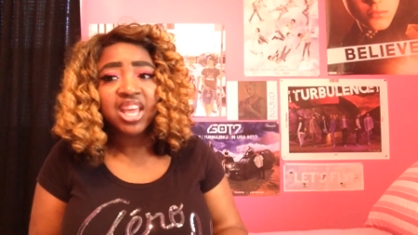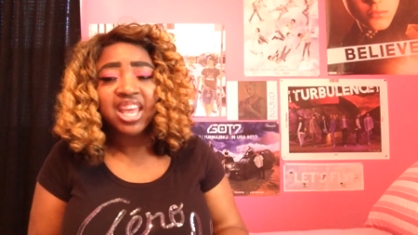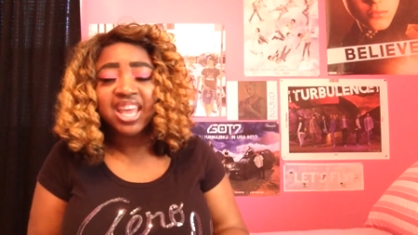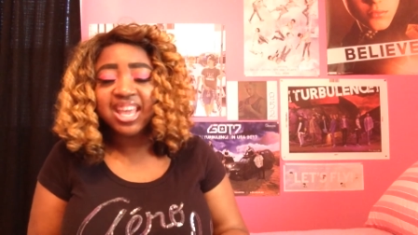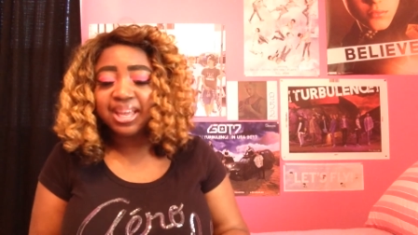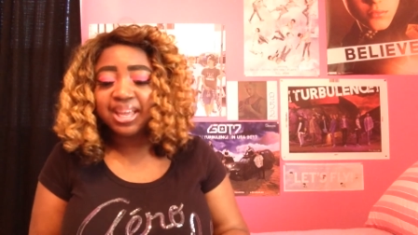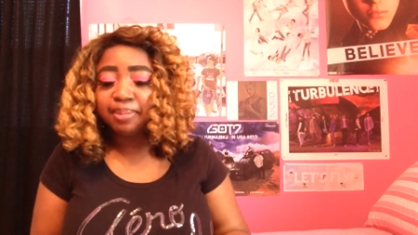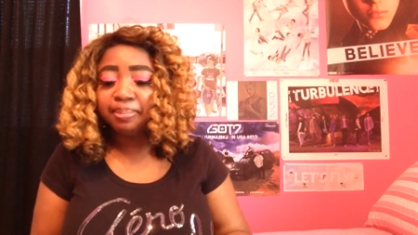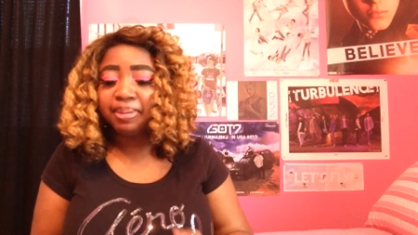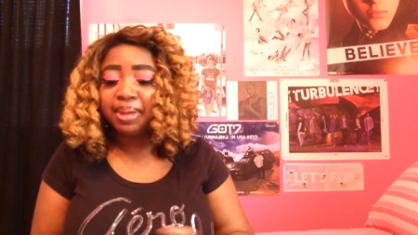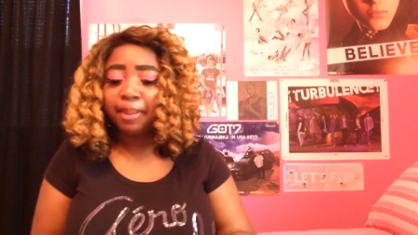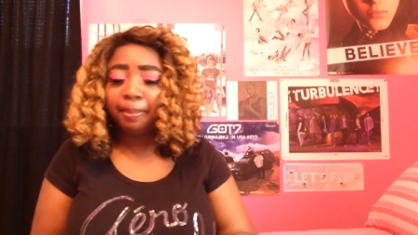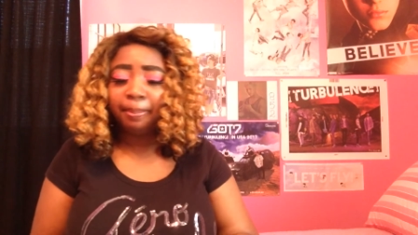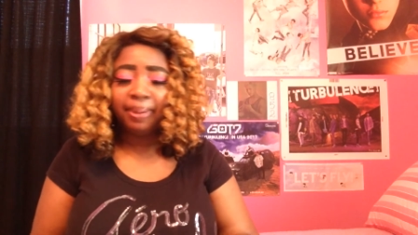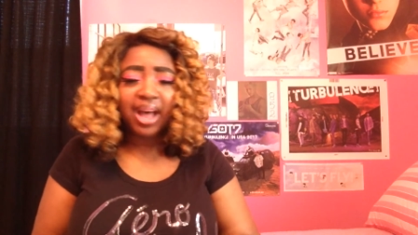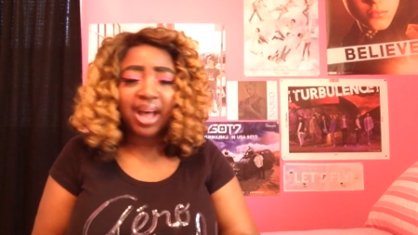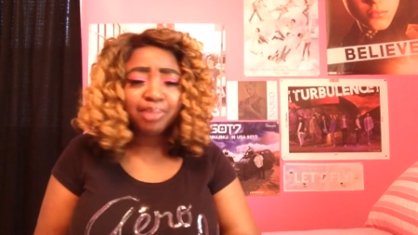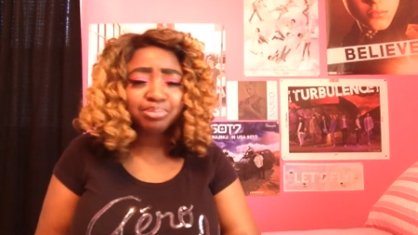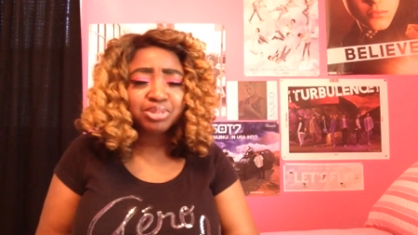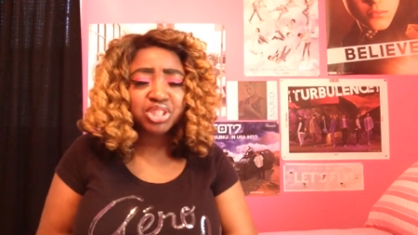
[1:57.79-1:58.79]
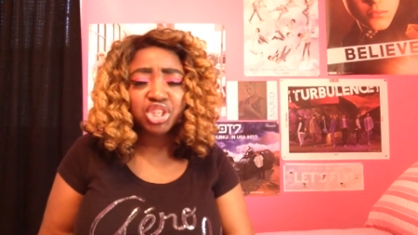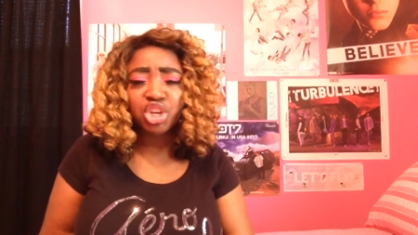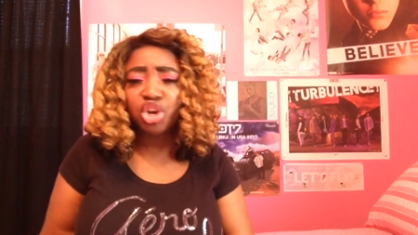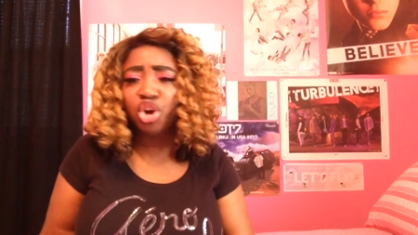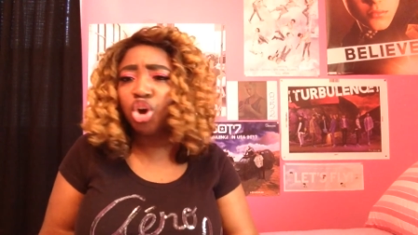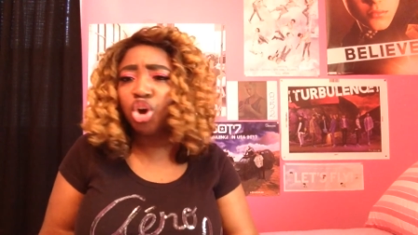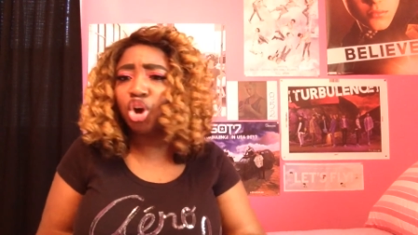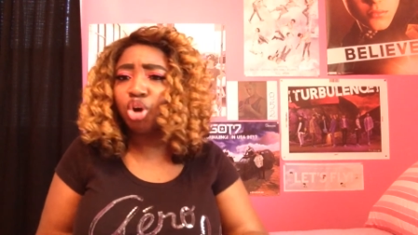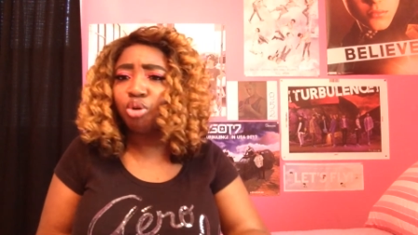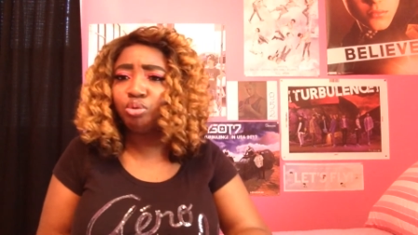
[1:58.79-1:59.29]
It could be a pop
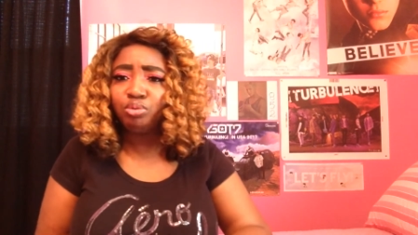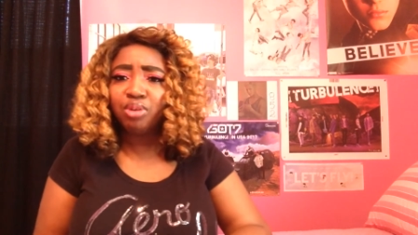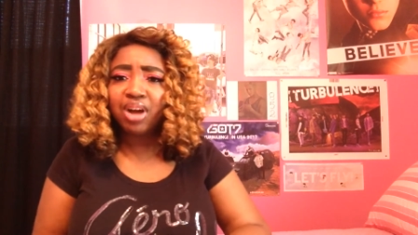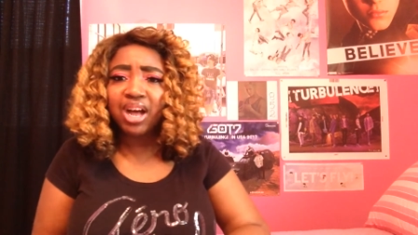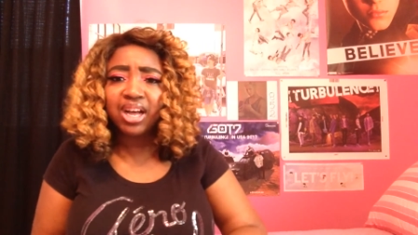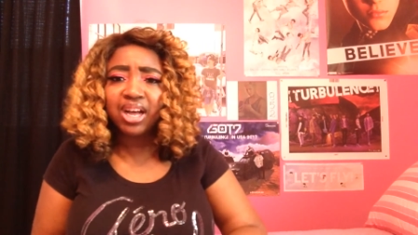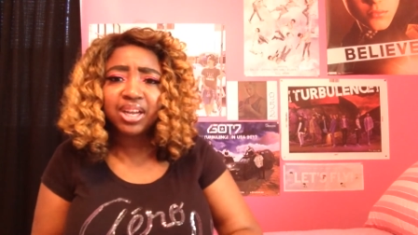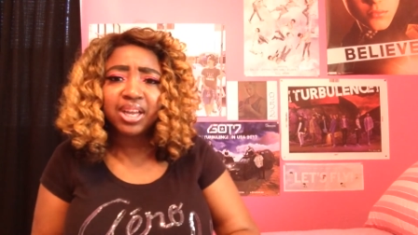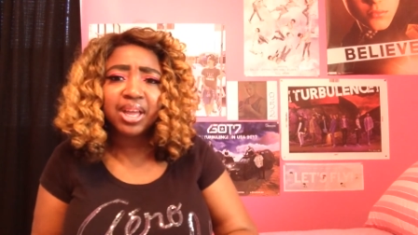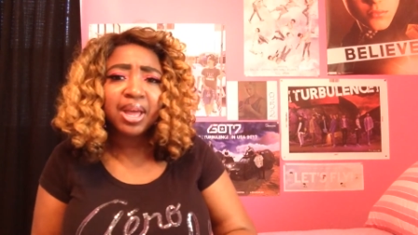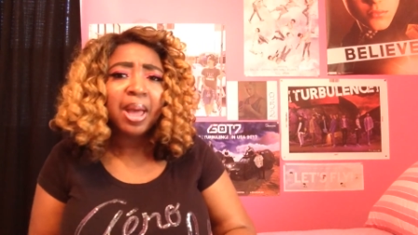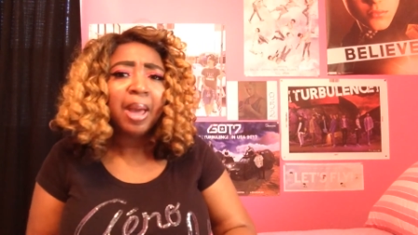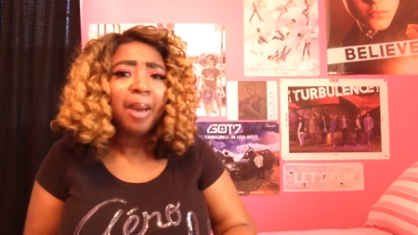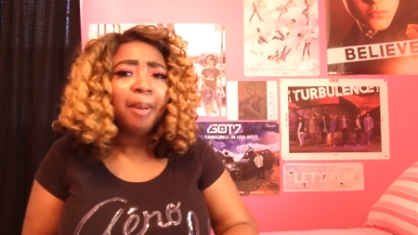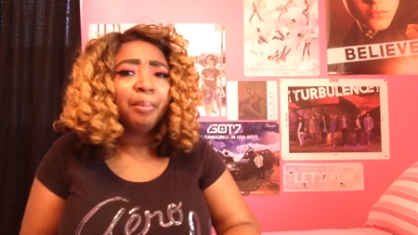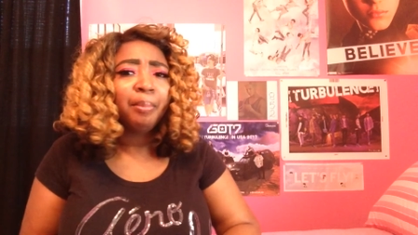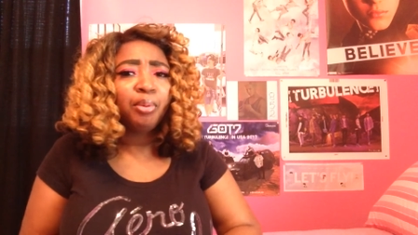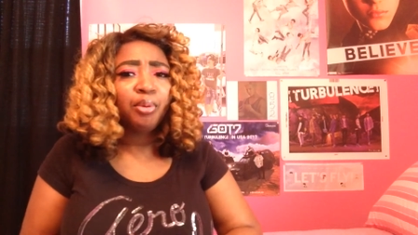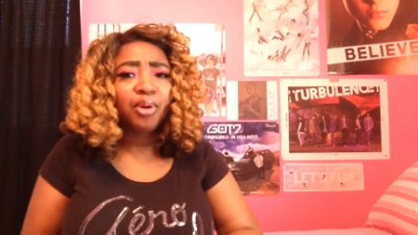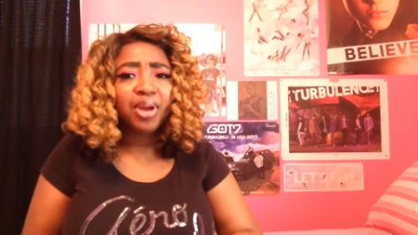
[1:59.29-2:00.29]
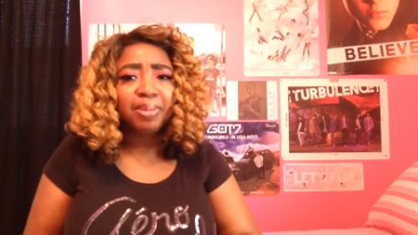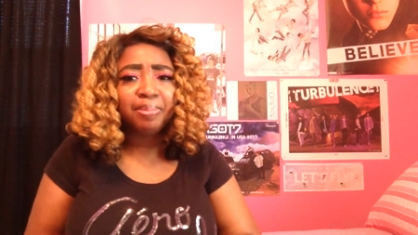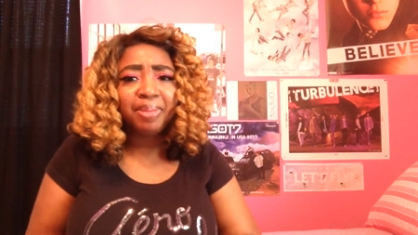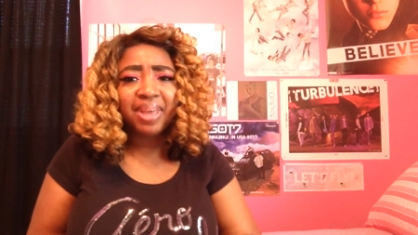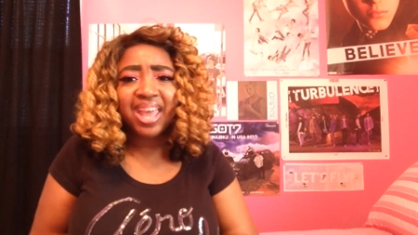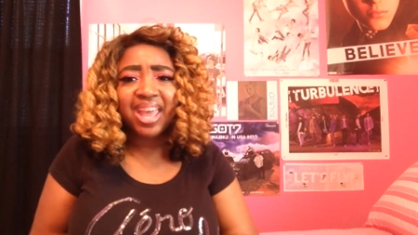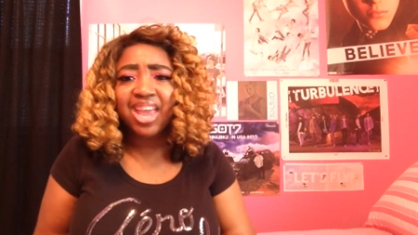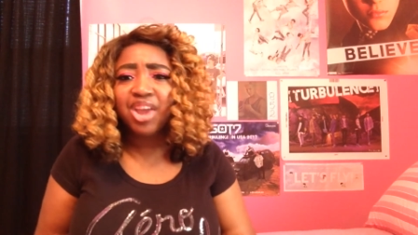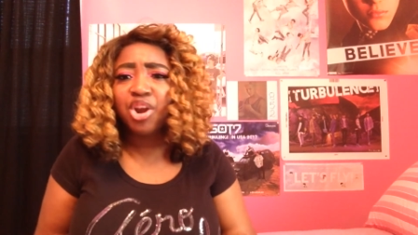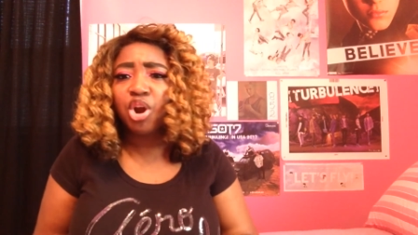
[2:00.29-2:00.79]
song, a rock, boy
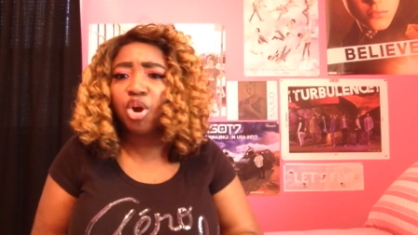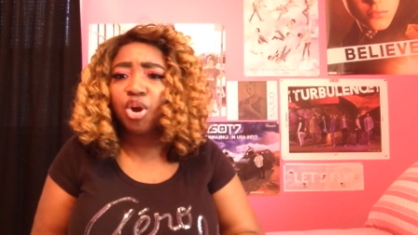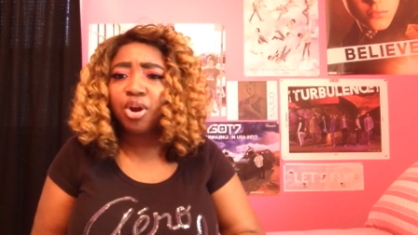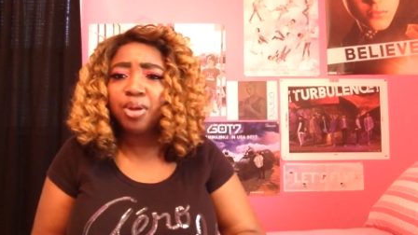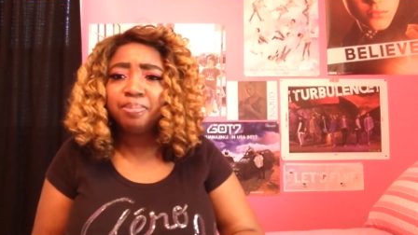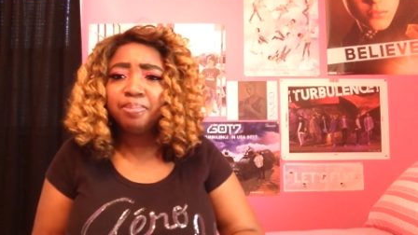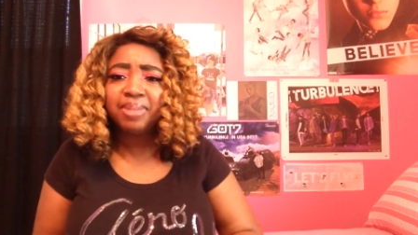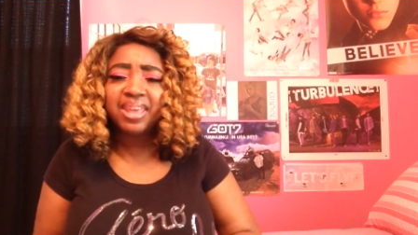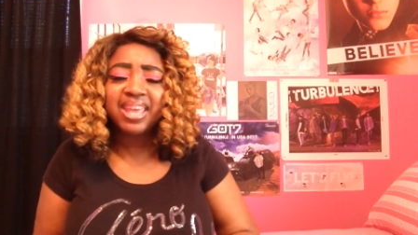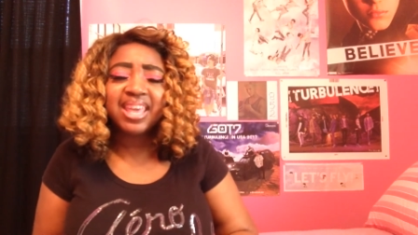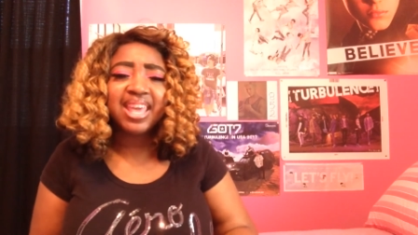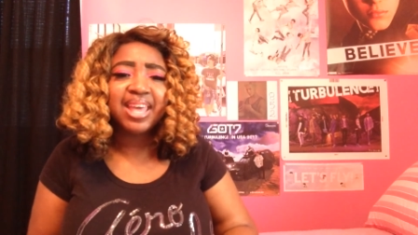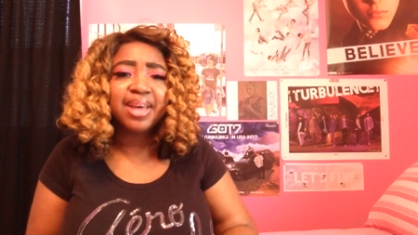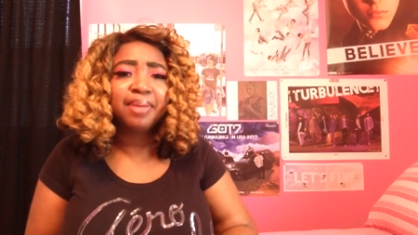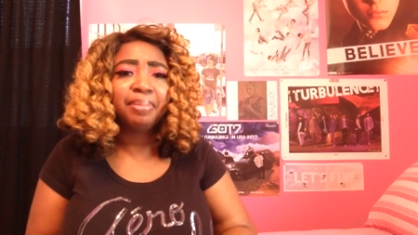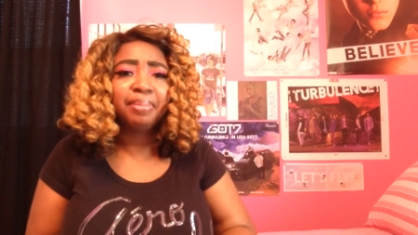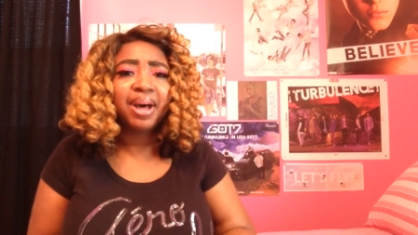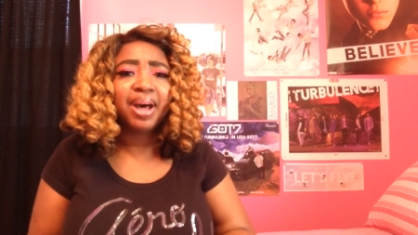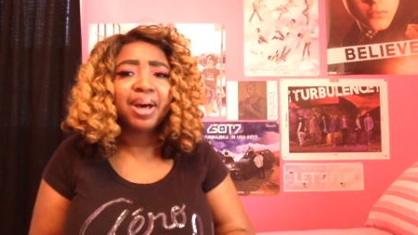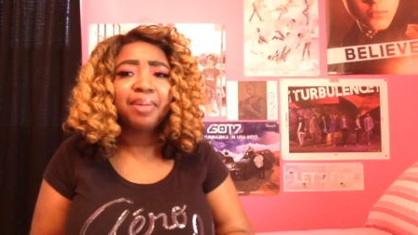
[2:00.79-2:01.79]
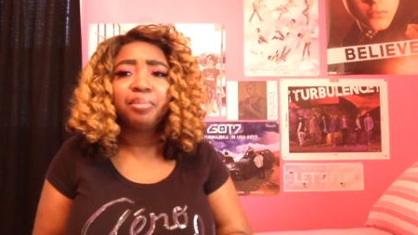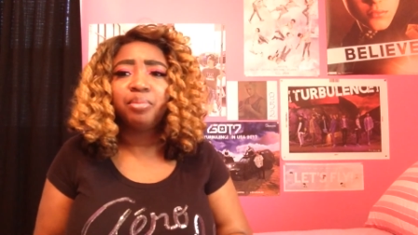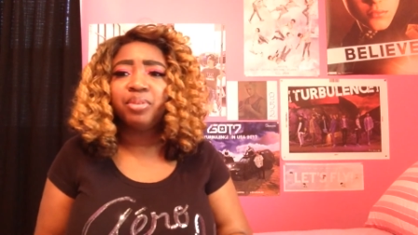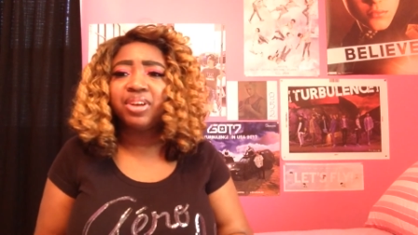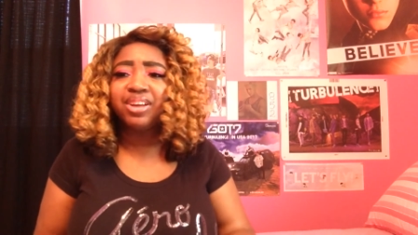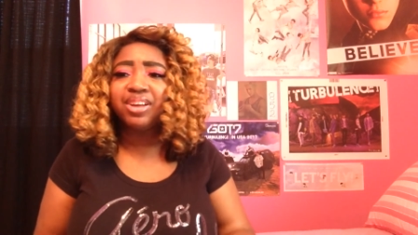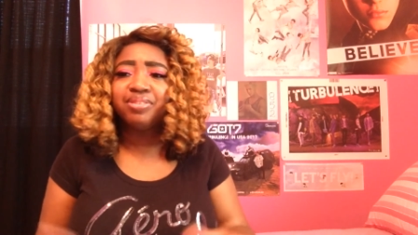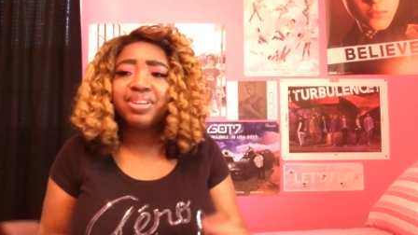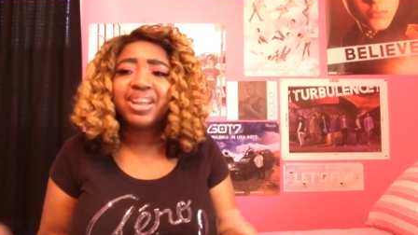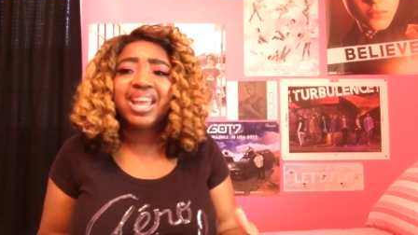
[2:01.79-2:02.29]
band, R&B, hip hop, whatever